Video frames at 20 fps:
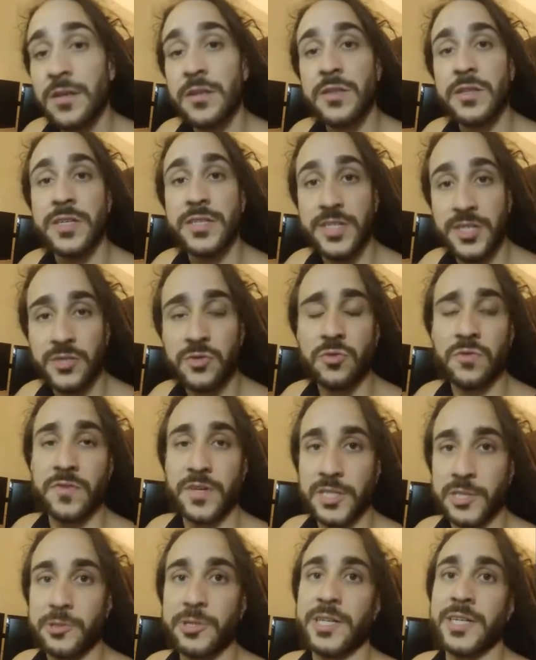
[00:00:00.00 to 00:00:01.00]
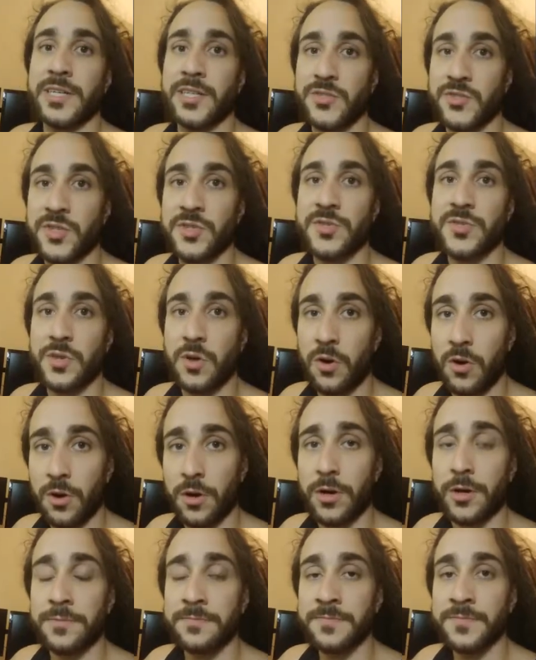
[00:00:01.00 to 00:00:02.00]
The additional victory conditions
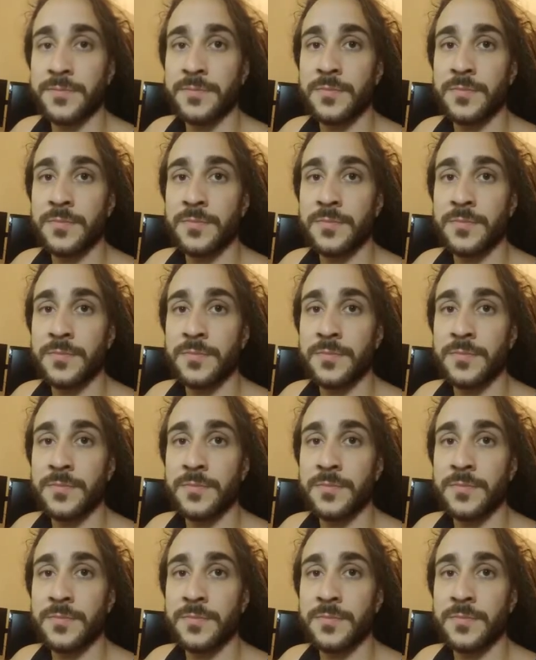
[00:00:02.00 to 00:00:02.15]
are